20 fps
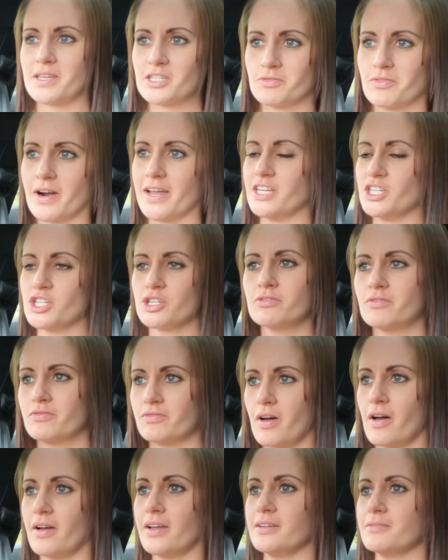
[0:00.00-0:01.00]
you better range,
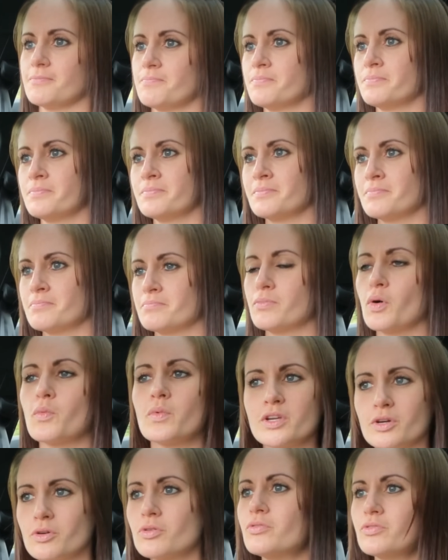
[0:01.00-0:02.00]
fine. But
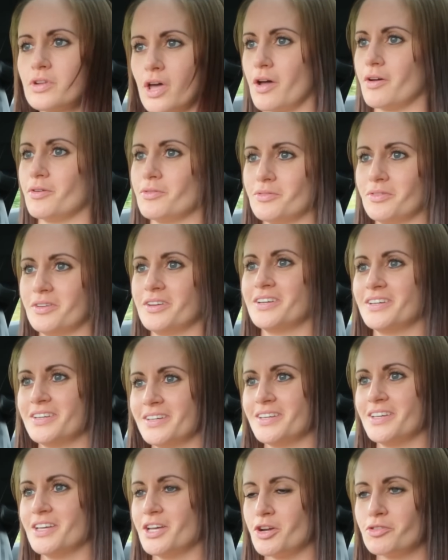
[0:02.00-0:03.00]
we all know
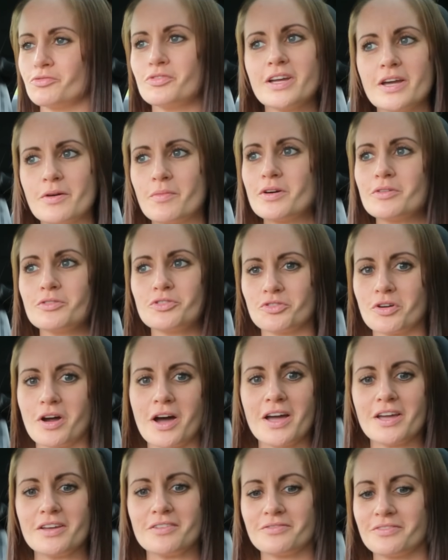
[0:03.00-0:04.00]
a rear wheel
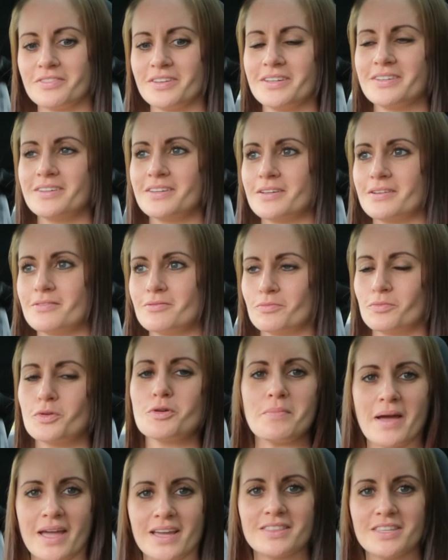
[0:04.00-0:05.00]
drive
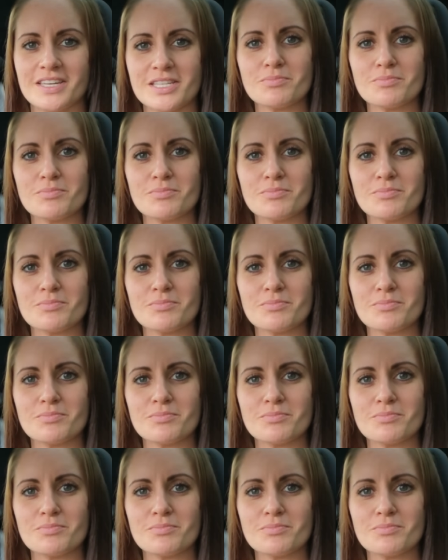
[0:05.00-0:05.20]
will make